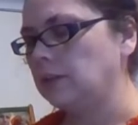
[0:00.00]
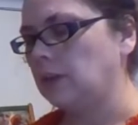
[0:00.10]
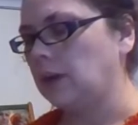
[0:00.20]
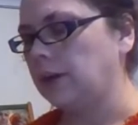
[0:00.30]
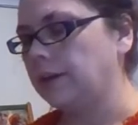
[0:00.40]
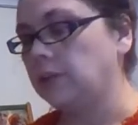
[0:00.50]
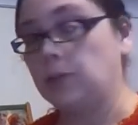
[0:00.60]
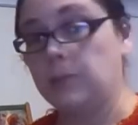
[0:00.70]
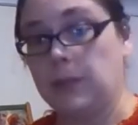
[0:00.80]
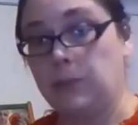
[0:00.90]
are
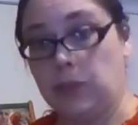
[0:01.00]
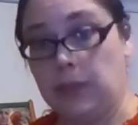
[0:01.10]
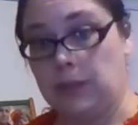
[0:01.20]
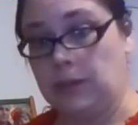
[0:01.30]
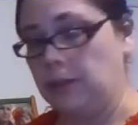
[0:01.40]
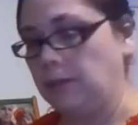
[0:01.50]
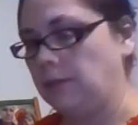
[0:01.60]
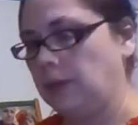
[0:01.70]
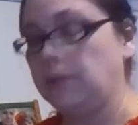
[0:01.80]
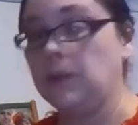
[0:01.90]
extremely protective,
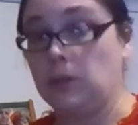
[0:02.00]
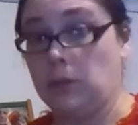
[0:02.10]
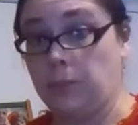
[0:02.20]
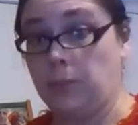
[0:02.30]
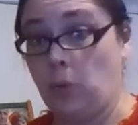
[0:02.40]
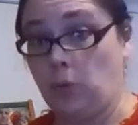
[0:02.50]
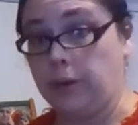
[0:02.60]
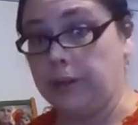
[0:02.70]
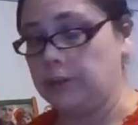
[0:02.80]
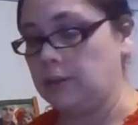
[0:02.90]
even though they're
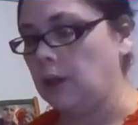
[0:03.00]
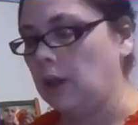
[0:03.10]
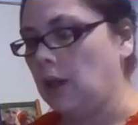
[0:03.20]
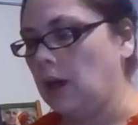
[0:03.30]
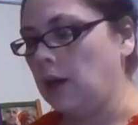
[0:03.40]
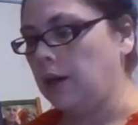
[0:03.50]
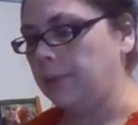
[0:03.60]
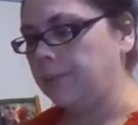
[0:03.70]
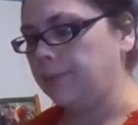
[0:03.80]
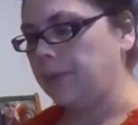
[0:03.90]
porous.
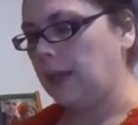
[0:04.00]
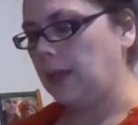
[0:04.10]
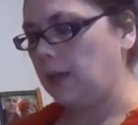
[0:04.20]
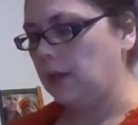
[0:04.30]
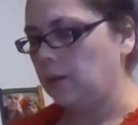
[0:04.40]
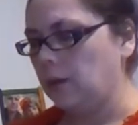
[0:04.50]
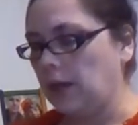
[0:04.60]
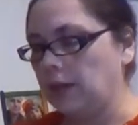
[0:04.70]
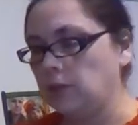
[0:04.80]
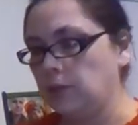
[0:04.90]
They
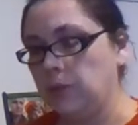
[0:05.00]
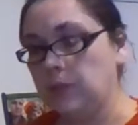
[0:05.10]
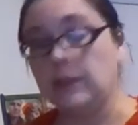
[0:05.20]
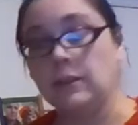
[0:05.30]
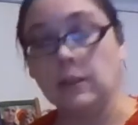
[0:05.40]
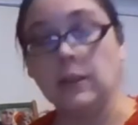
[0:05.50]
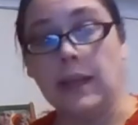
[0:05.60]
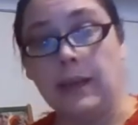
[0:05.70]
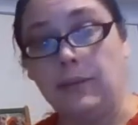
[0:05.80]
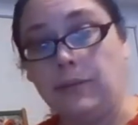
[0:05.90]
actually protect
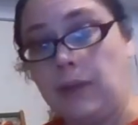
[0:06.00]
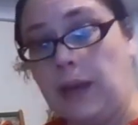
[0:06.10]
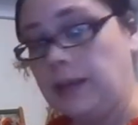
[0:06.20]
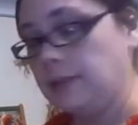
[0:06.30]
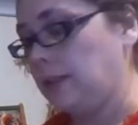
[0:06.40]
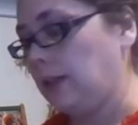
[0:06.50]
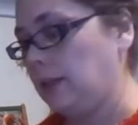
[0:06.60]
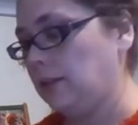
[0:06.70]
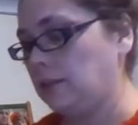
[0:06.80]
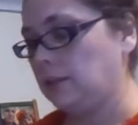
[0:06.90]
life as
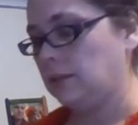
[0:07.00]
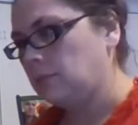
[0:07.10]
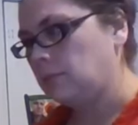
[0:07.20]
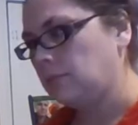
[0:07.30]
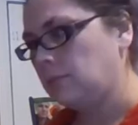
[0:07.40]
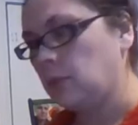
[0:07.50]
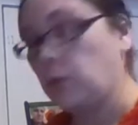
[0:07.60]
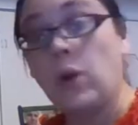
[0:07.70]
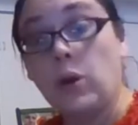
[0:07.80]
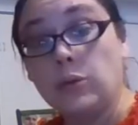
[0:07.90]
it
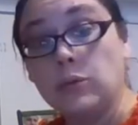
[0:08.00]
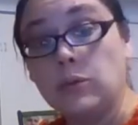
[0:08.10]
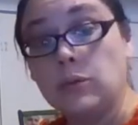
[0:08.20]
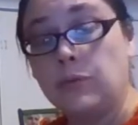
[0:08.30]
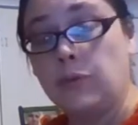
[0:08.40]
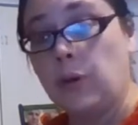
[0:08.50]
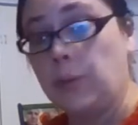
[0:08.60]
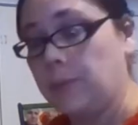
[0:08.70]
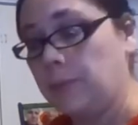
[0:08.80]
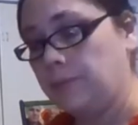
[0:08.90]
grows
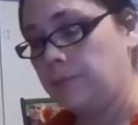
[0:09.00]
from